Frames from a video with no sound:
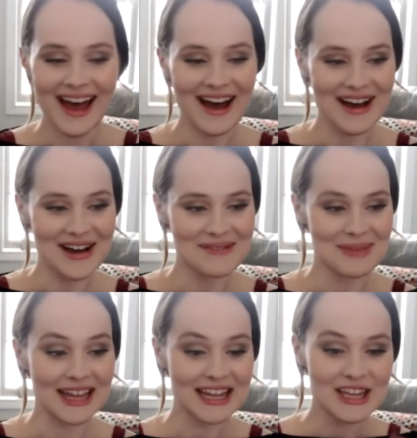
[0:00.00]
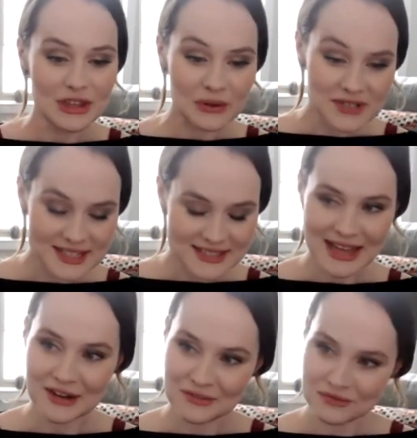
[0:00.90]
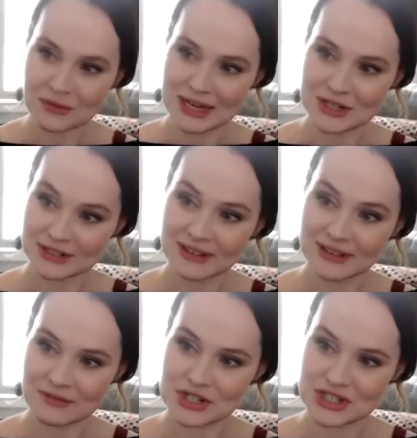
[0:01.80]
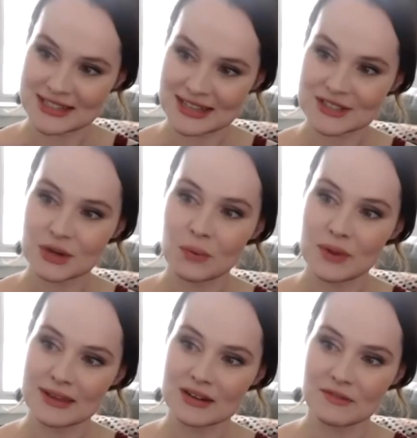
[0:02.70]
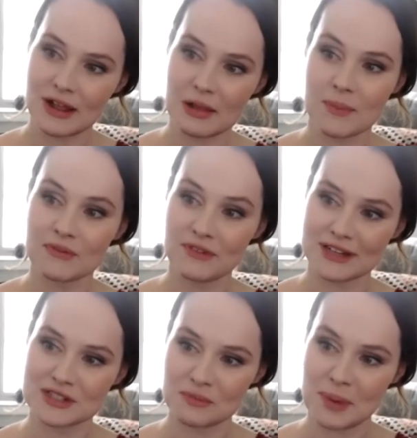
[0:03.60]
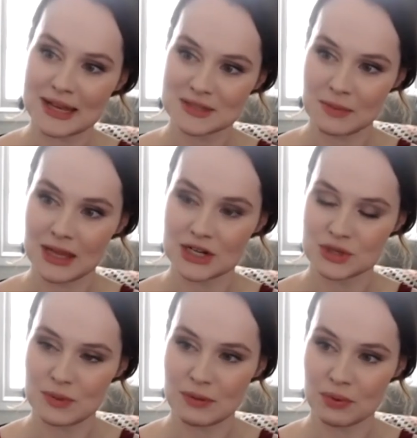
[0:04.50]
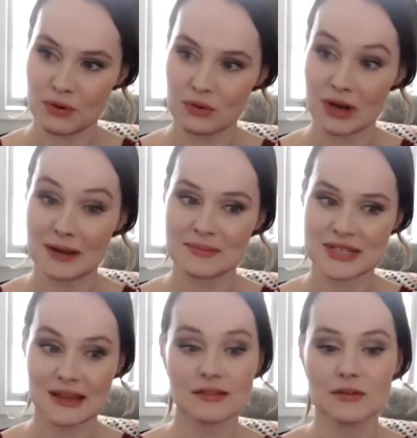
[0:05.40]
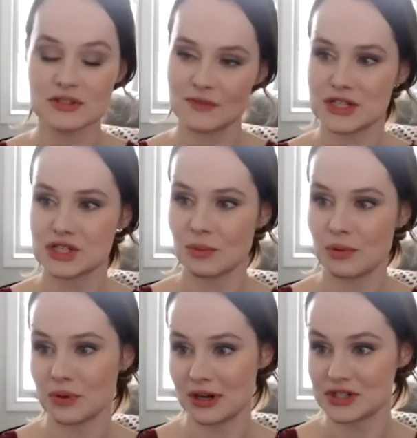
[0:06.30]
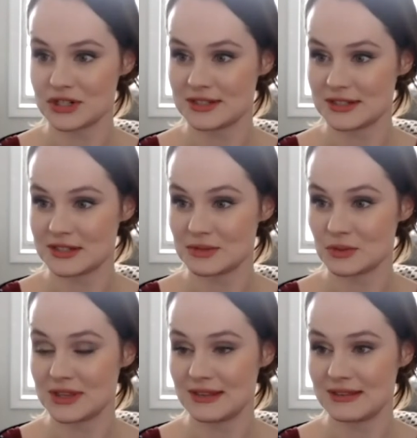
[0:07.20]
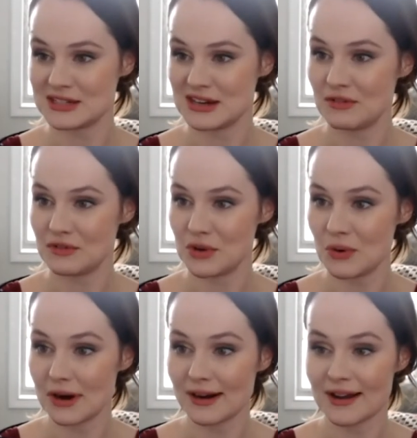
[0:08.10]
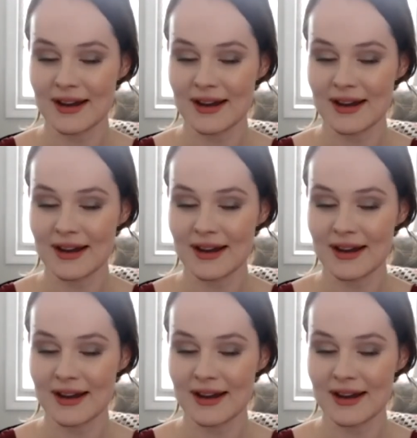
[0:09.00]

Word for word: Um, and he uses that information, leverages it so we can develop effective pest management programs in those vegetable production systems within the state of New York.